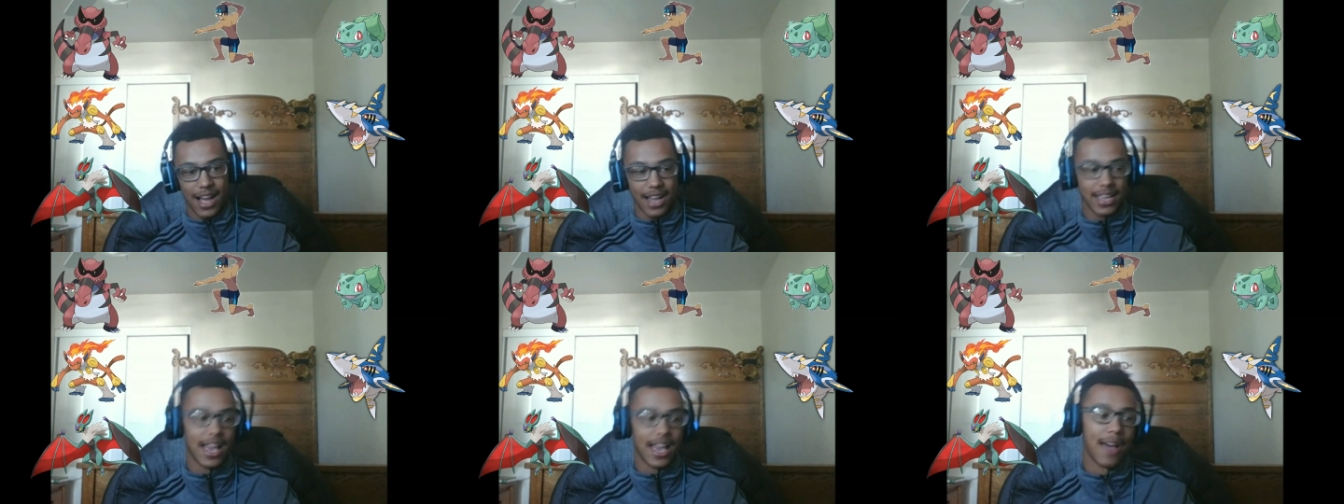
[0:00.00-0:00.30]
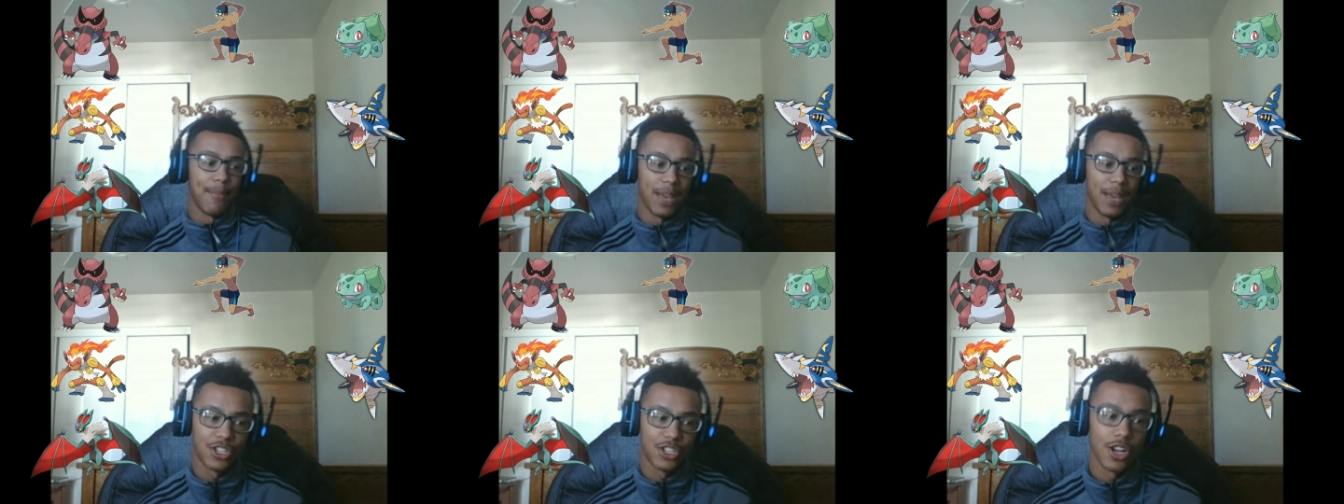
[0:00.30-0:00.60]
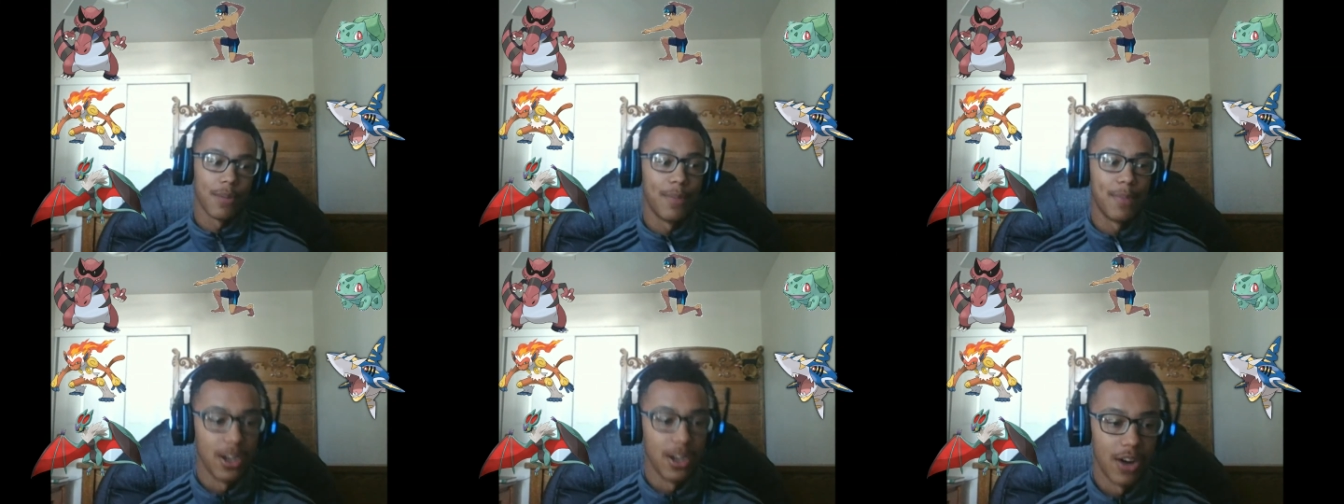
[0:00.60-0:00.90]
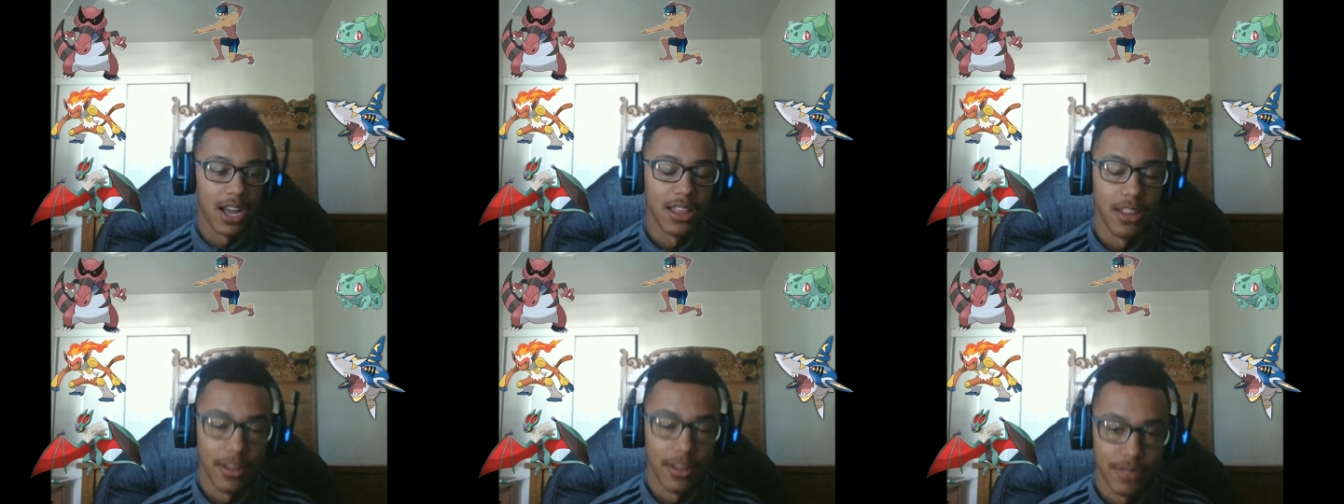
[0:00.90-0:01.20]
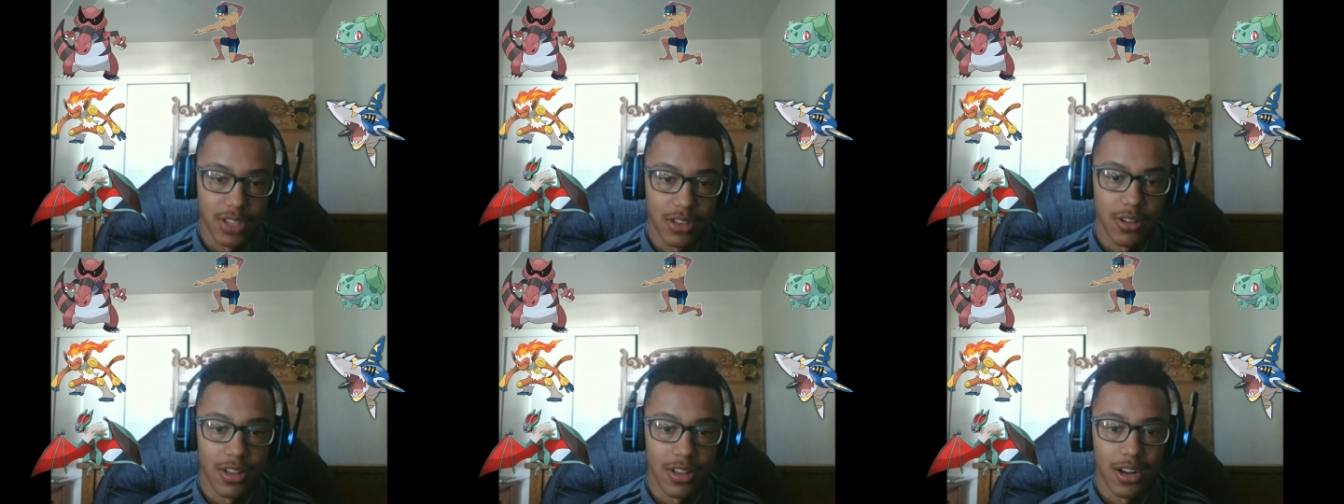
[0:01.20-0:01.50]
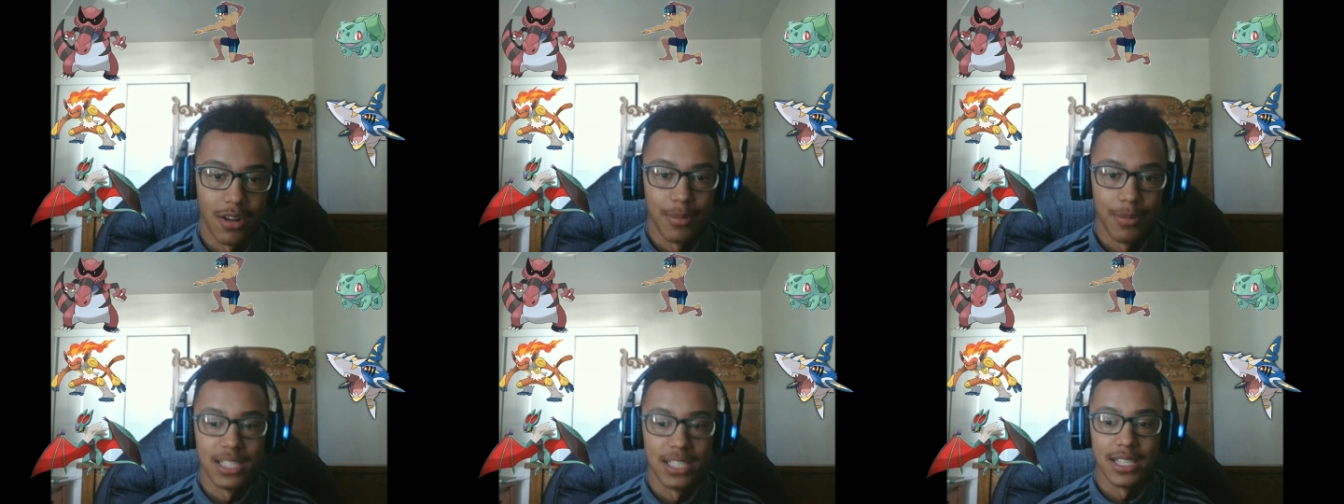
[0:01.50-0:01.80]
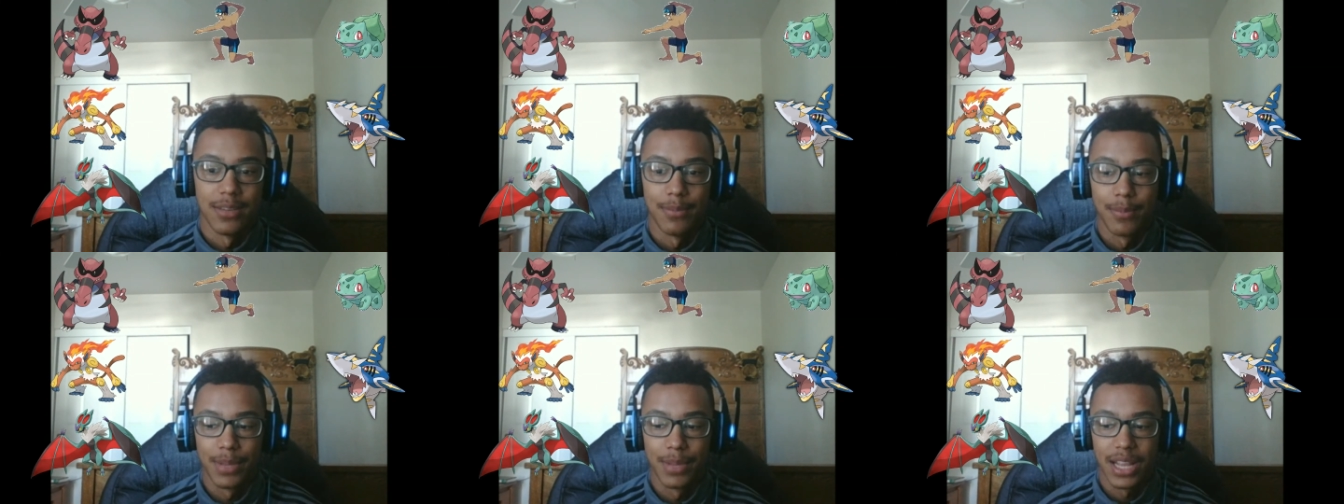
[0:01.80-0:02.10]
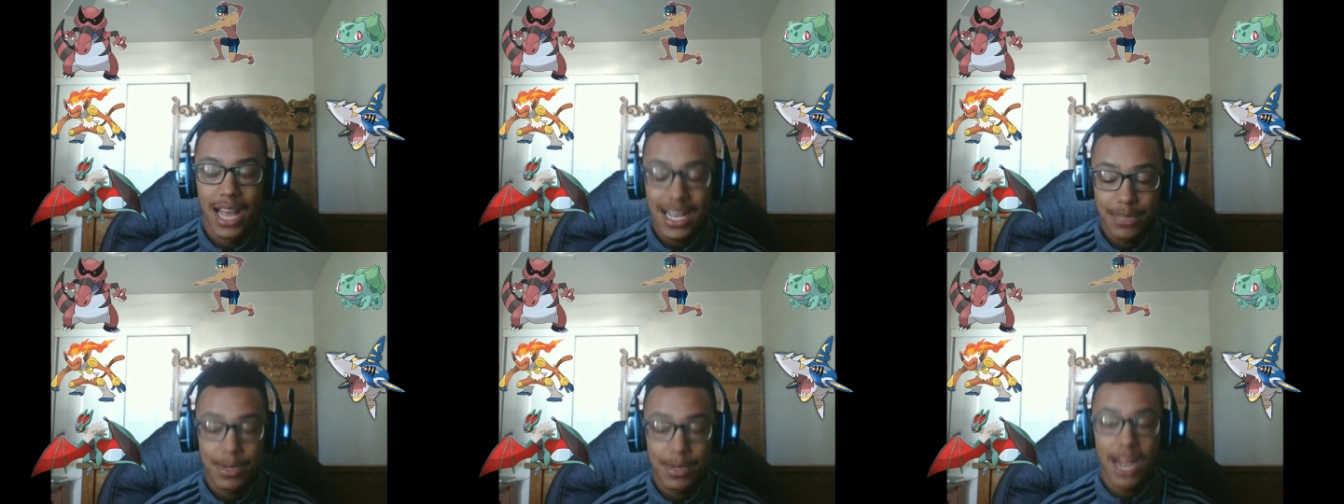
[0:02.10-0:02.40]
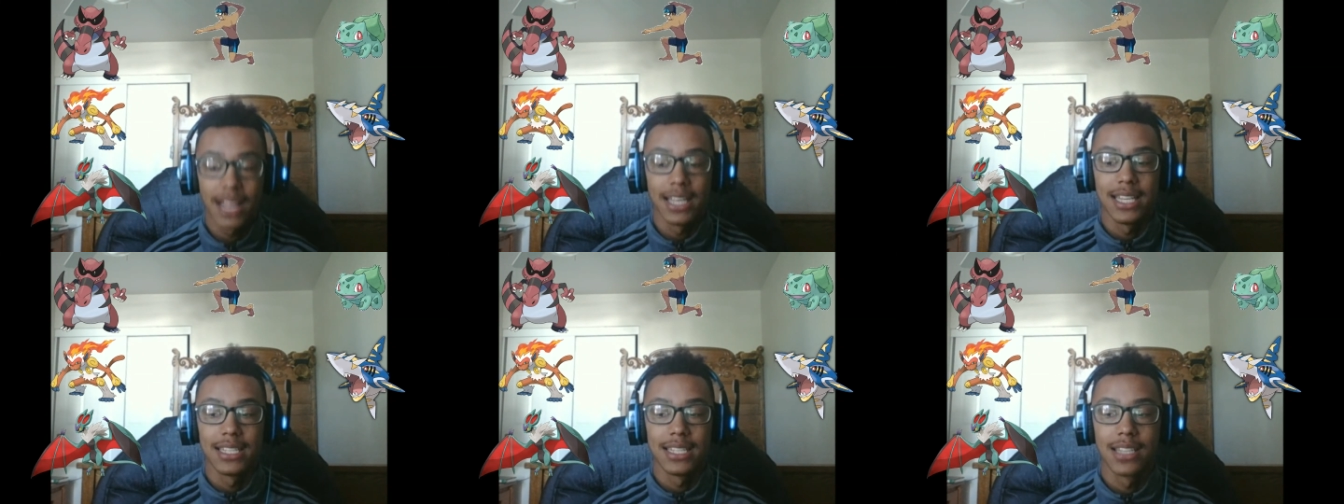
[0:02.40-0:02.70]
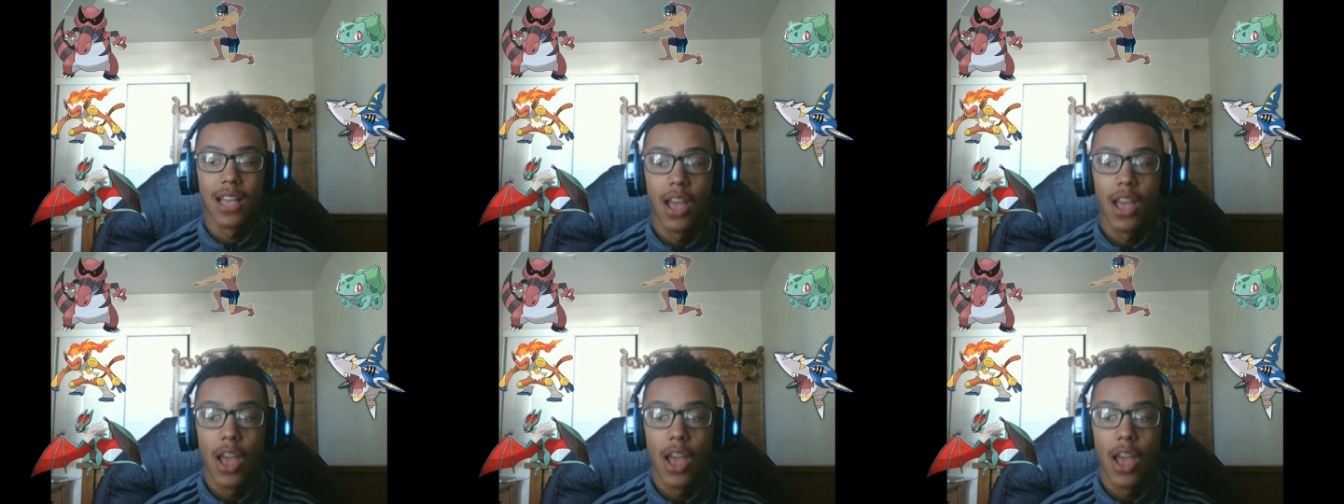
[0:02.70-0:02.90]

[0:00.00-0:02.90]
yeah, Mega Sharpedo. I'd love to throw that on my team. But last but not least,